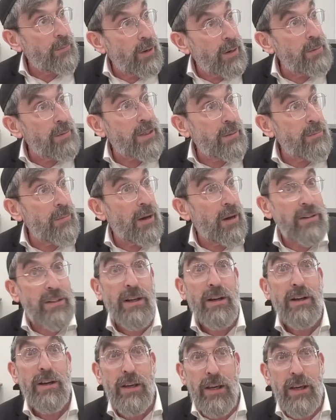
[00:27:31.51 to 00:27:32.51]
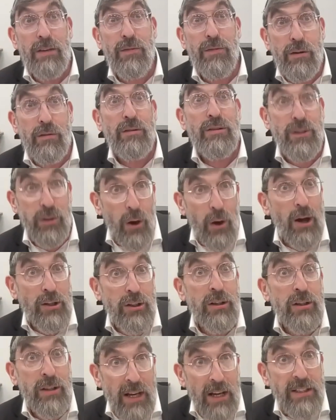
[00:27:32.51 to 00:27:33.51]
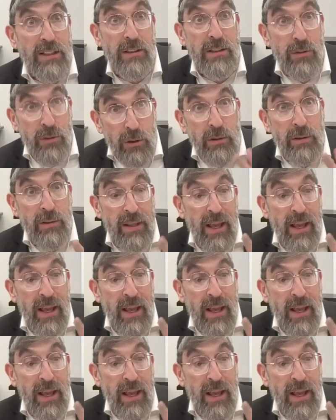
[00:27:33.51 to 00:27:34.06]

One of the simonim is if it grows larger. Yes, good.